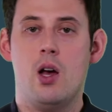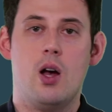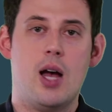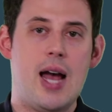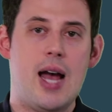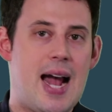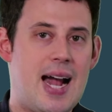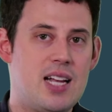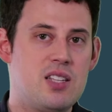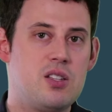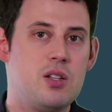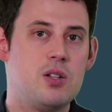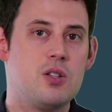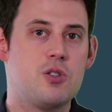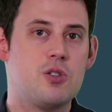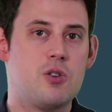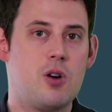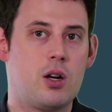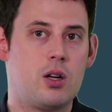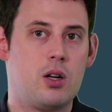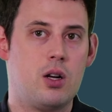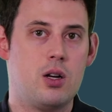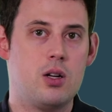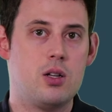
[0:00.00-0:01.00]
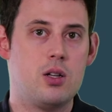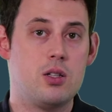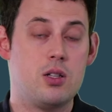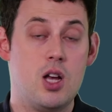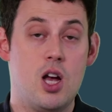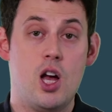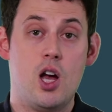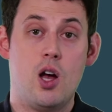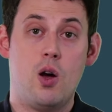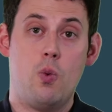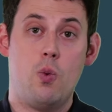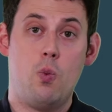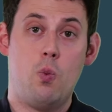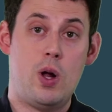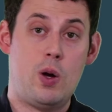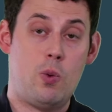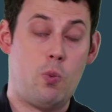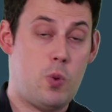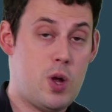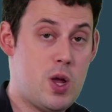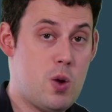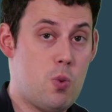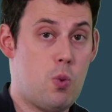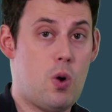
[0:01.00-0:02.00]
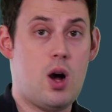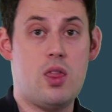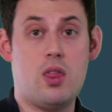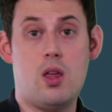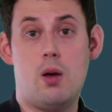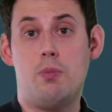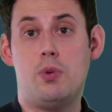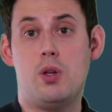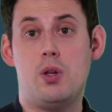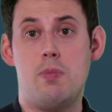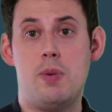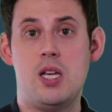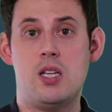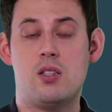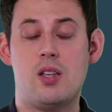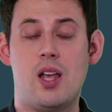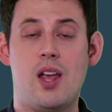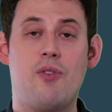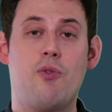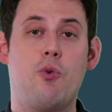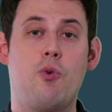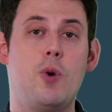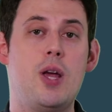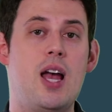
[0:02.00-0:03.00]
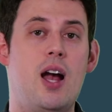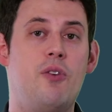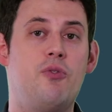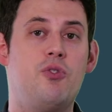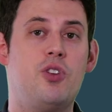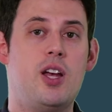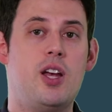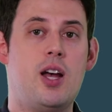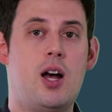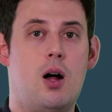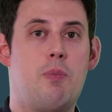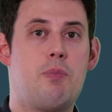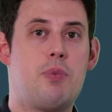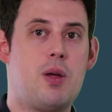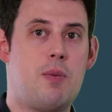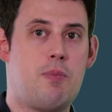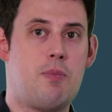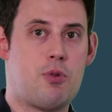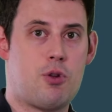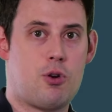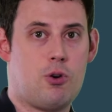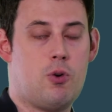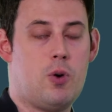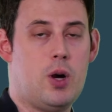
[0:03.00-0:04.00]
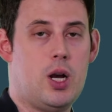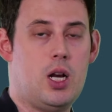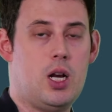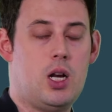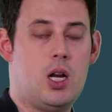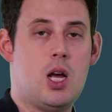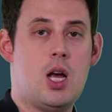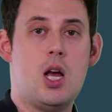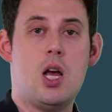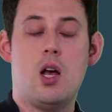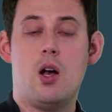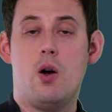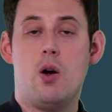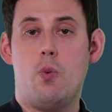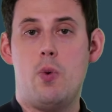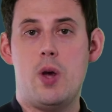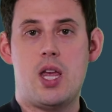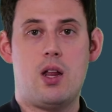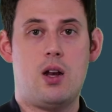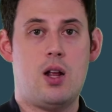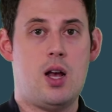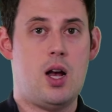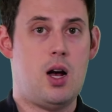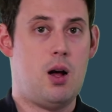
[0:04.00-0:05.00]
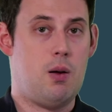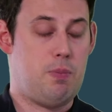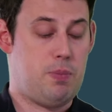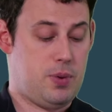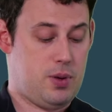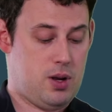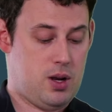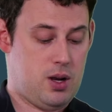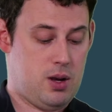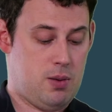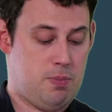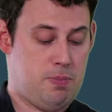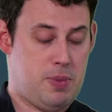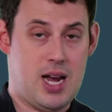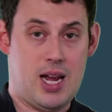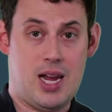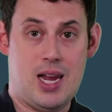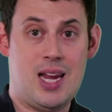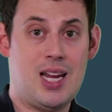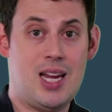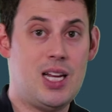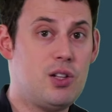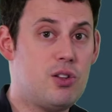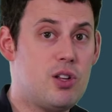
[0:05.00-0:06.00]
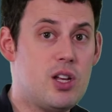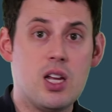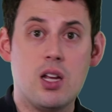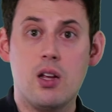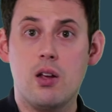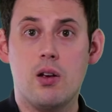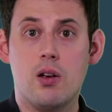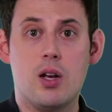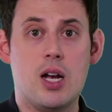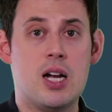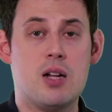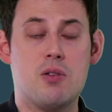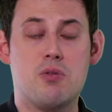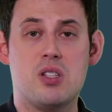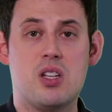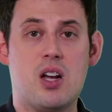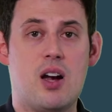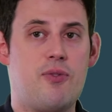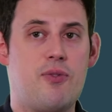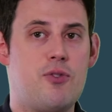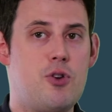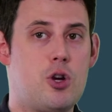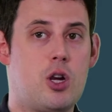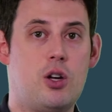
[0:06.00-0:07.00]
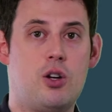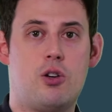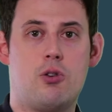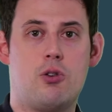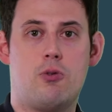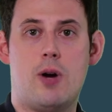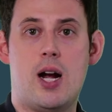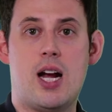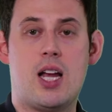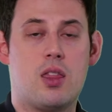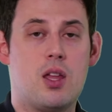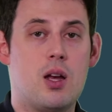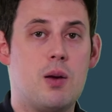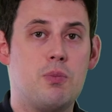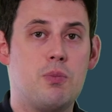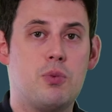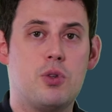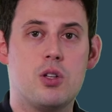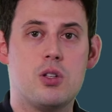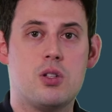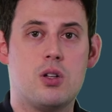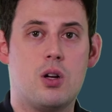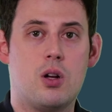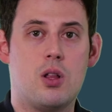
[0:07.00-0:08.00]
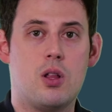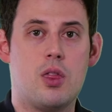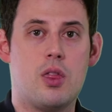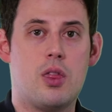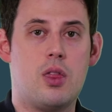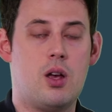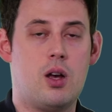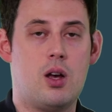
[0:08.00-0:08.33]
As instructors, when we want them to be safe, we have to help them through it. We can help by hinting at stuff. You can direct them to certain